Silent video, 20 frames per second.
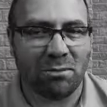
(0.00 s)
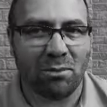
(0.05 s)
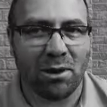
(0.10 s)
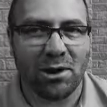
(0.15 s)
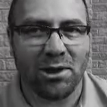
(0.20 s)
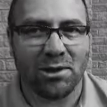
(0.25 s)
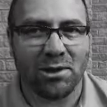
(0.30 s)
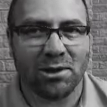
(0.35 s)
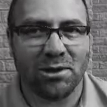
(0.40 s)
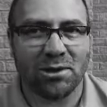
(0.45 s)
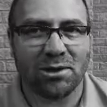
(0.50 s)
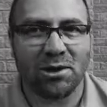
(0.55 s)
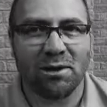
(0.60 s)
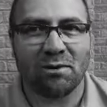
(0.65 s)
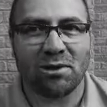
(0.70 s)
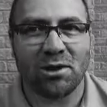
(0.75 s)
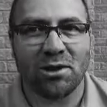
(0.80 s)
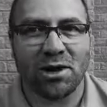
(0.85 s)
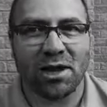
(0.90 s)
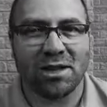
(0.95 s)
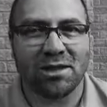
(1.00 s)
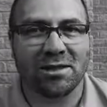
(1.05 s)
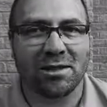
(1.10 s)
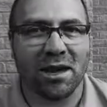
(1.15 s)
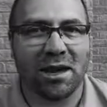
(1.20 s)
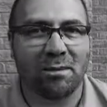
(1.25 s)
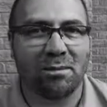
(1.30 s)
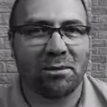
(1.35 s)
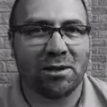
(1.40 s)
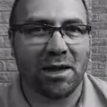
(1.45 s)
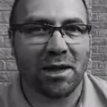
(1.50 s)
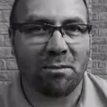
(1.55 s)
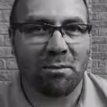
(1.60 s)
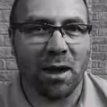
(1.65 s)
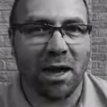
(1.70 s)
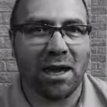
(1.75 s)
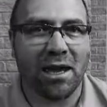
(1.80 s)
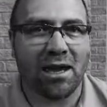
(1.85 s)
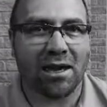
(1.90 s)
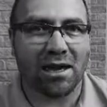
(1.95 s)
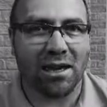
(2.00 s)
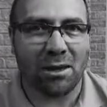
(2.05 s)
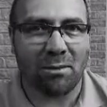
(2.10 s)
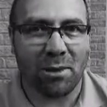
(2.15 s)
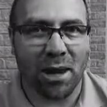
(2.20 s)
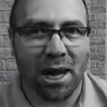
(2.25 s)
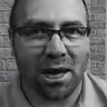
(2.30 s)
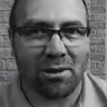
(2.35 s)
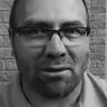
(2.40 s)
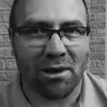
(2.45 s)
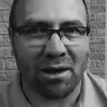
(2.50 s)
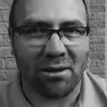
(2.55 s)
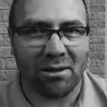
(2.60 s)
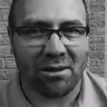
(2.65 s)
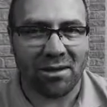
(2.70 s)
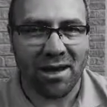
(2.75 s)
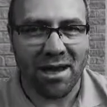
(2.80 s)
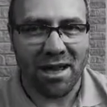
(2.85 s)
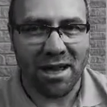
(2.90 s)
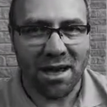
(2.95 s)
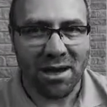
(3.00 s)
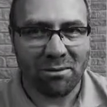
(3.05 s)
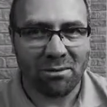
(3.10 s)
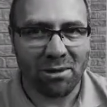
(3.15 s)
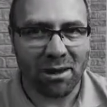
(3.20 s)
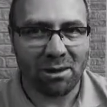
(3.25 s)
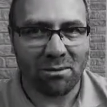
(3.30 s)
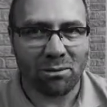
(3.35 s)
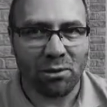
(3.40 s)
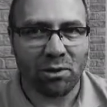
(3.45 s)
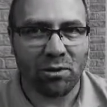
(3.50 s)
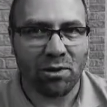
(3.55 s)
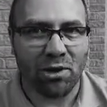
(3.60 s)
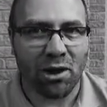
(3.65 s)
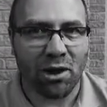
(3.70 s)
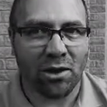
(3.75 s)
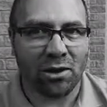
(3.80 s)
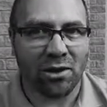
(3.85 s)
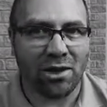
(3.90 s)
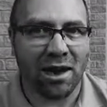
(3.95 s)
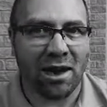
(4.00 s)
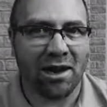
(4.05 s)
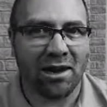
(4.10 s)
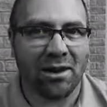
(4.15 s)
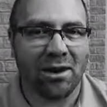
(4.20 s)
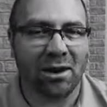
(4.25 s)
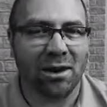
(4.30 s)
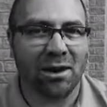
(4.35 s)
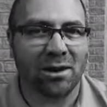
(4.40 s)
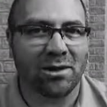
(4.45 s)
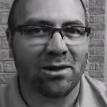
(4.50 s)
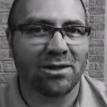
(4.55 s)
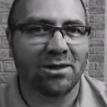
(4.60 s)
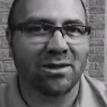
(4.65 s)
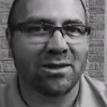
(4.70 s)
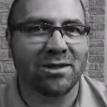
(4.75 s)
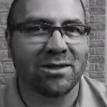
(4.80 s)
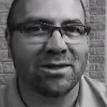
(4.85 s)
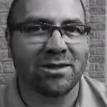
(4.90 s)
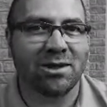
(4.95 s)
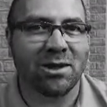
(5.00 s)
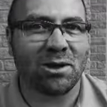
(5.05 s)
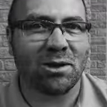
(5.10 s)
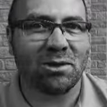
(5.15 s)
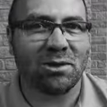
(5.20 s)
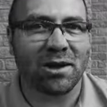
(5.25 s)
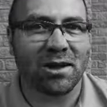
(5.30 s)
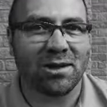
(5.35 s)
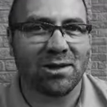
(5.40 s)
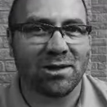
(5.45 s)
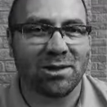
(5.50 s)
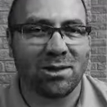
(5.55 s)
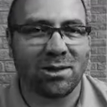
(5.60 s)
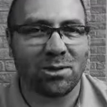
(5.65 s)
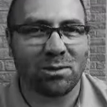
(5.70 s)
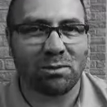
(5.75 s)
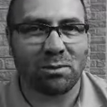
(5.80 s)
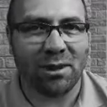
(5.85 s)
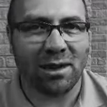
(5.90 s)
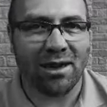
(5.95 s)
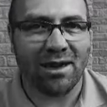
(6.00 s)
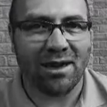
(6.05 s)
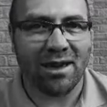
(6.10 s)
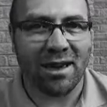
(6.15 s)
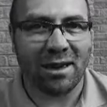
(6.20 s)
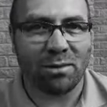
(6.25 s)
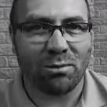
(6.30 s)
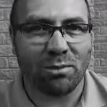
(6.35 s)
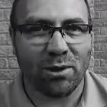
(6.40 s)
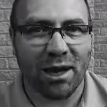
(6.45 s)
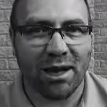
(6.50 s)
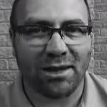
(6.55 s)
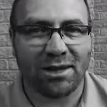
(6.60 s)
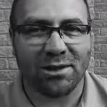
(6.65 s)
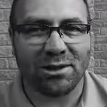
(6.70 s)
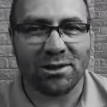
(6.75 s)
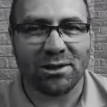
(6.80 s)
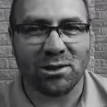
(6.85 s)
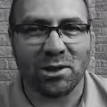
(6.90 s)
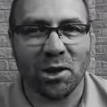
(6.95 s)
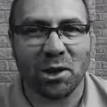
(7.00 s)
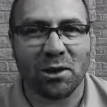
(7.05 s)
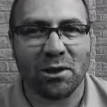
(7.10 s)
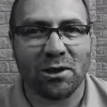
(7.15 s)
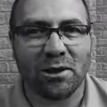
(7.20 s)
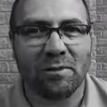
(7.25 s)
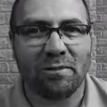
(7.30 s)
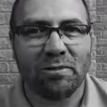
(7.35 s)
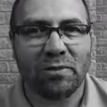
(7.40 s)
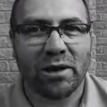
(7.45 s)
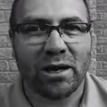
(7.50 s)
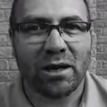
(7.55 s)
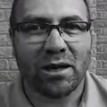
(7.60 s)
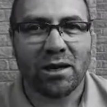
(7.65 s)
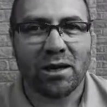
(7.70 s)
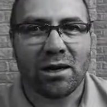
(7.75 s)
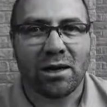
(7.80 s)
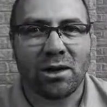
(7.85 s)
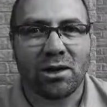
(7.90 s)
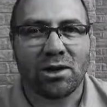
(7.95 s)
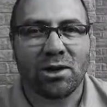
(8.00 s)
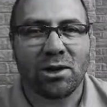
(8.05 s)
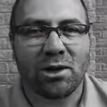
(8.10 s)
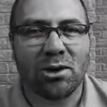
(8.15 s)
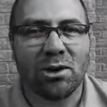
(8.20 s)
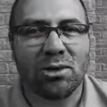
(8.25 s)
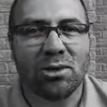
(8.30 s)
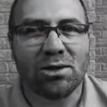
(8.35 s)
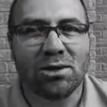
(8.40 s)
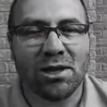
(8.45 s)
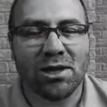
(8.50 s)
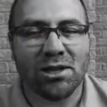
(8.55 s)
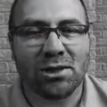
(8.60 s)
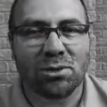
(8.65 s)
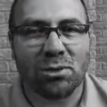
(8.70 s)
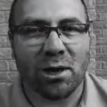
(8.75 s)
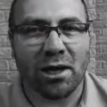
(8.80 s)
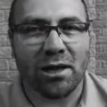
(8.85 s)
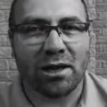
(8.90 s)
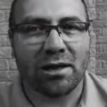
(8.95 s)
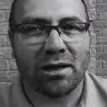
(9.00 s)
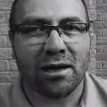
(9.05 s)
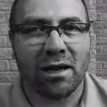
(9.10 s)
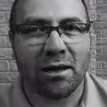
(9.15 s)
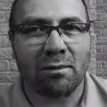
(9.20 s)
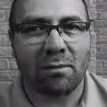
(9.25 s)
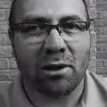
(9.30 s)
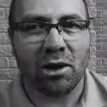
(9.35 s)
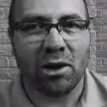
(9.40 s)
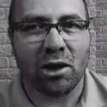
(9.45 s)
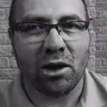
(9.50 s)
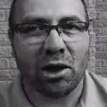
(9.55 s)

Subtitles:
pictures of their desktop and then making it a background, but moving all the icons so as to play a practical joke. The news this week about it